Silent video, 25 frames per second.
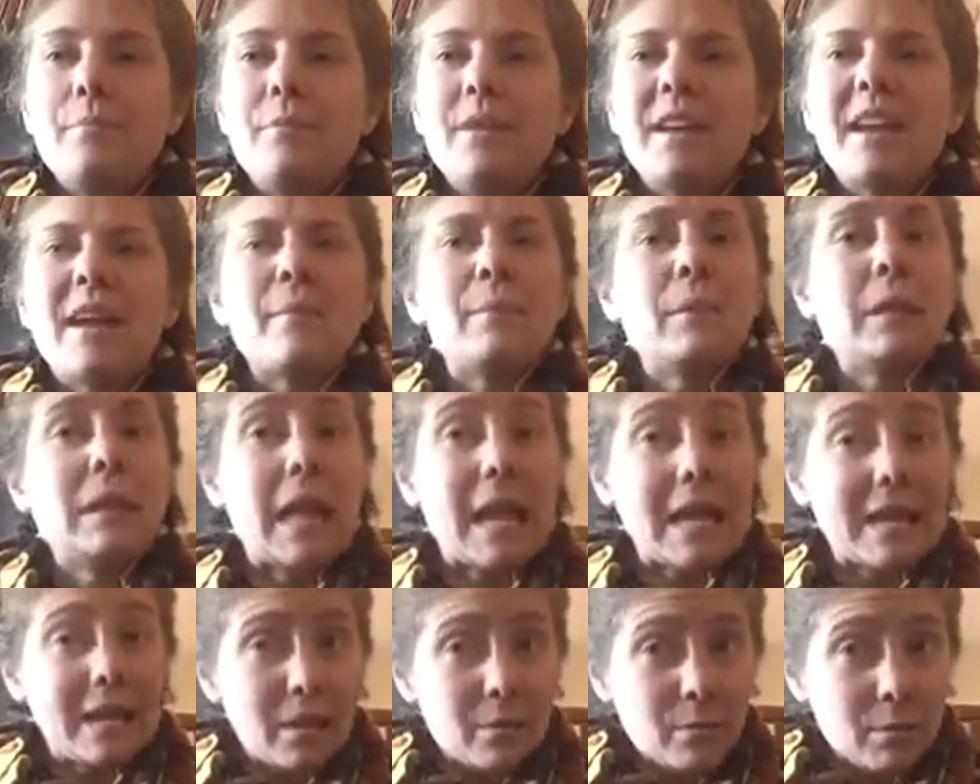think I'm
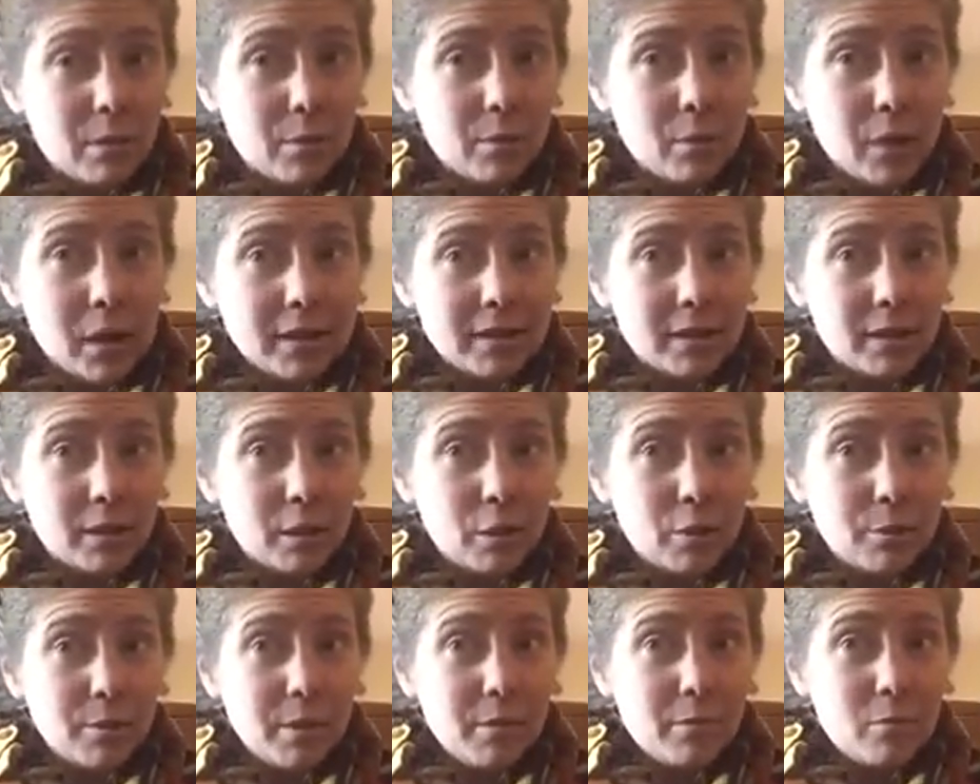liking being pregnant a
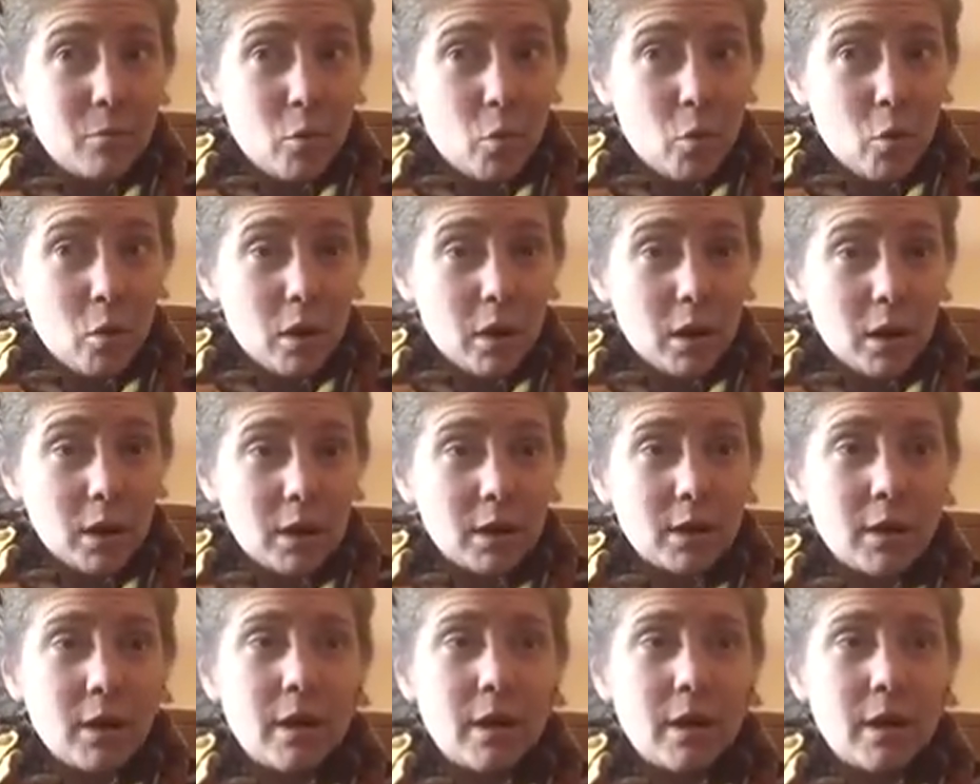little bit more.